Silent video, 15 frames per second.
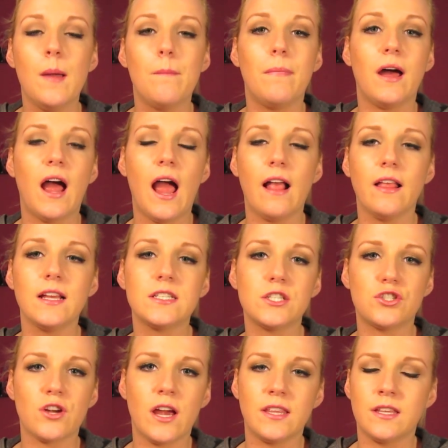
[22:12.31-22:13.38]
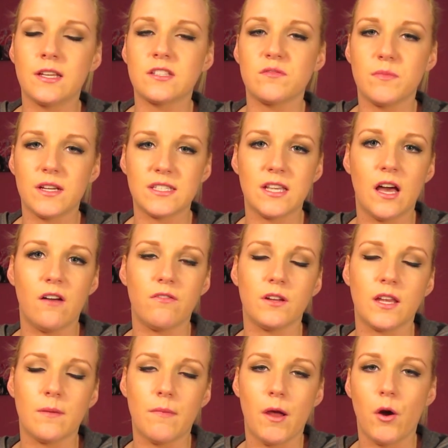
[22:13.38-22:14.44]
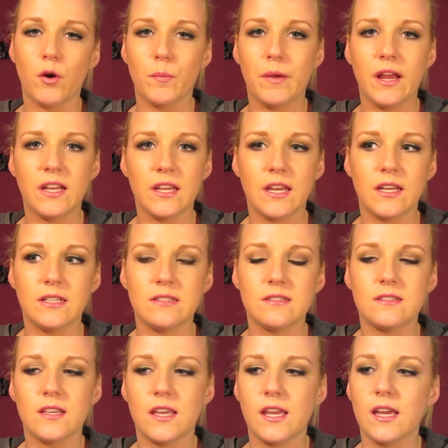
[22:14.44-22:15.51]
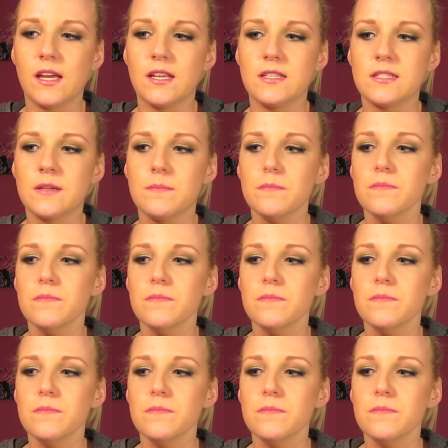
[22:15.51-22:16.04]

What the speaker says: but I like to try things for myself and get my own opinions, and